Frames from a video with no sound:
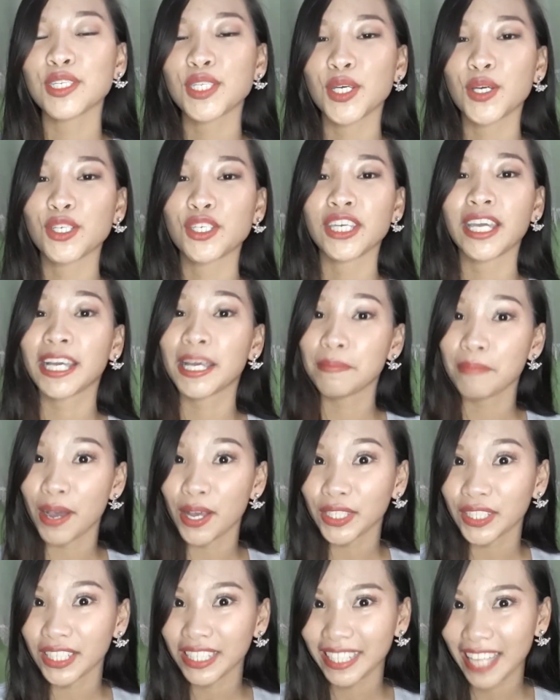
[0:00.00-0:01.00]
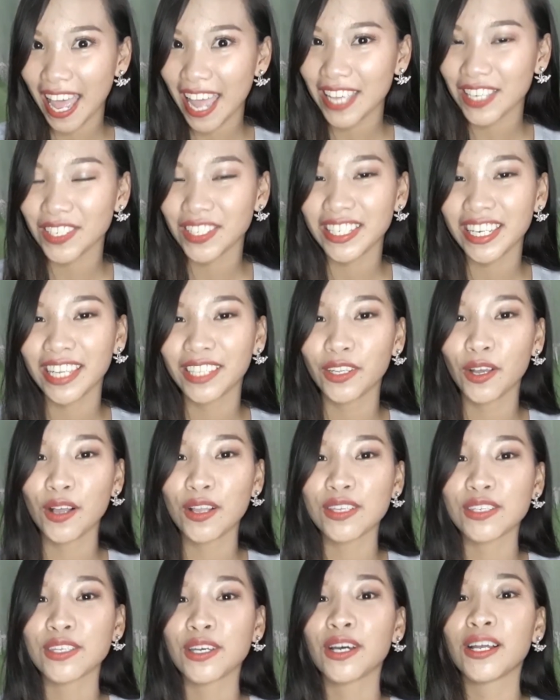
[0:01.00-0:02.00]
So check them out on IG and
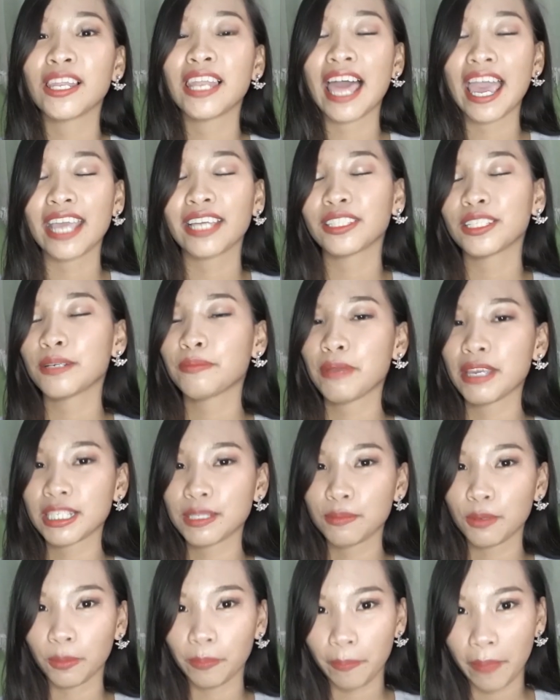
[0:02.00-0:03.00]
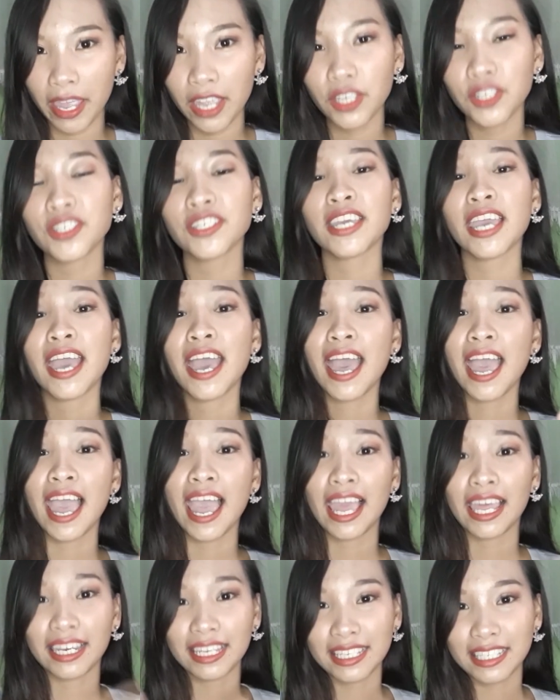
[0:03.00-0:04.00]
also like their Facebook page,
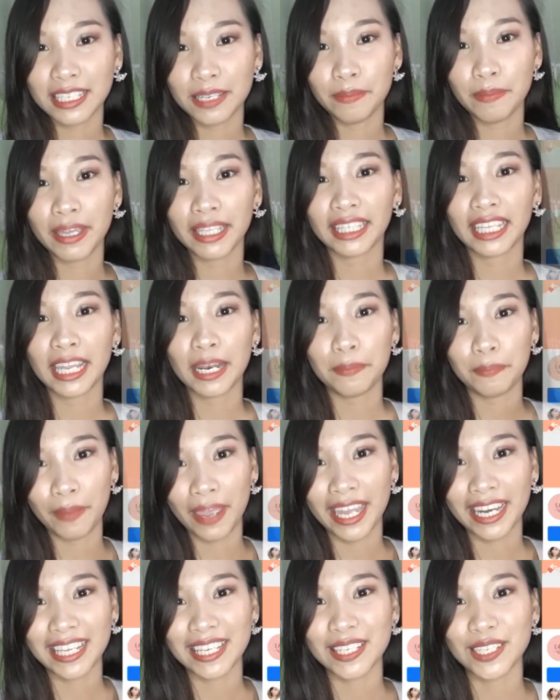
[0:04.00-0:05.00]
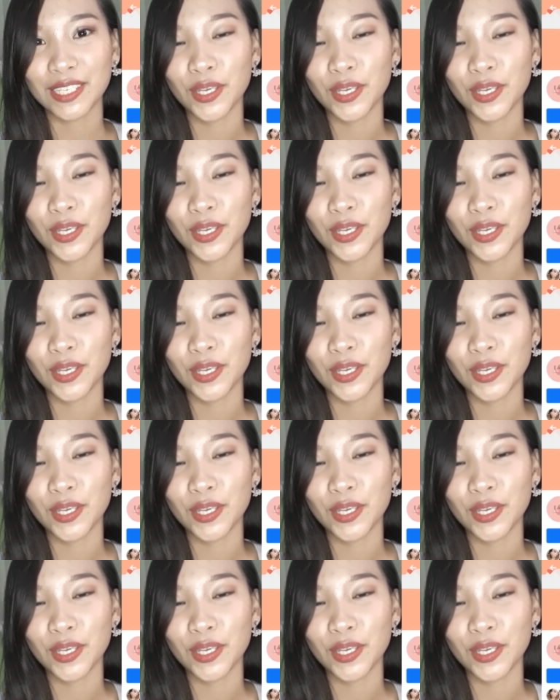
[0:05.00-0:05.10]
Elizabeth and Penny.